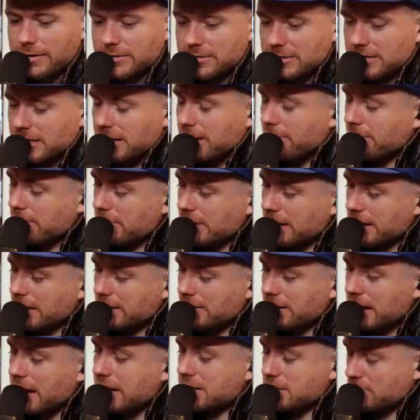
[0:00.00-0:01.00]
See,
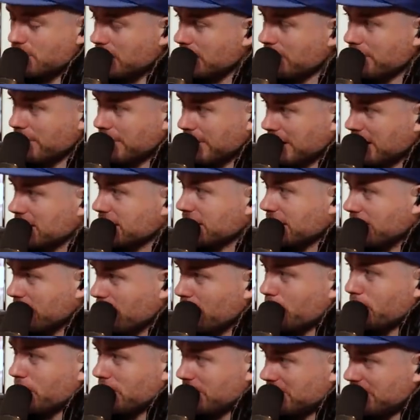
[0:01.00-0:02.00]
last week when I got
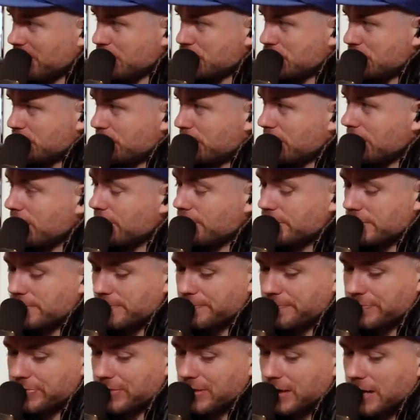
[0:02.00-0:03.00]
caught up in the session, but
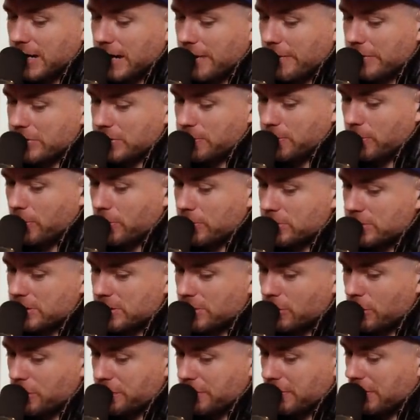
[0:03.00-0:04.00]
I was supposed
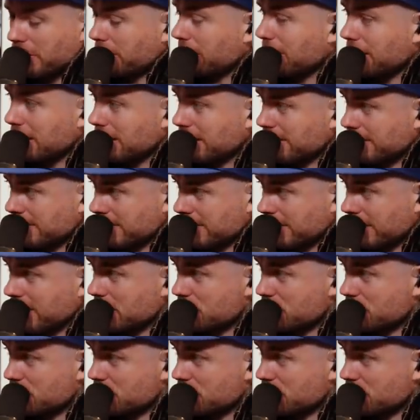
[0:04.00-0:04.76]
to go for a walk with the